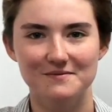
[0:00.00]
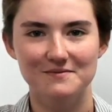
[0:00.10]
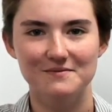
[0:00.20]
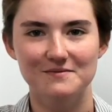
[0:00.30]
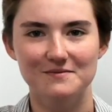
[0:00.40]

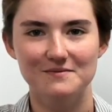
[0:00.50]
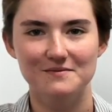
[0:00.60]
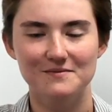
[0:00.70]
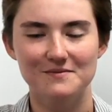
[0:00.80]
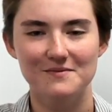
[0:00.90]

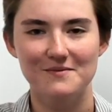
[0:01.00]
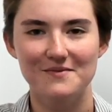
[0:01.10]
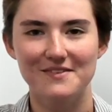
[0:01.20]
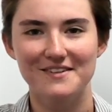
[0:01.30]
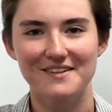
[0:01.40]

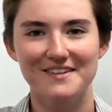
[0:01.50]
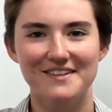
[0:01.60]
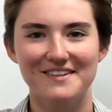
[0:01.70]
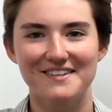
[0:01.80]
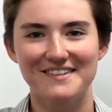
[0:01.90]

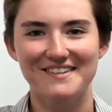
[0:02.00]
The person shown says nothing.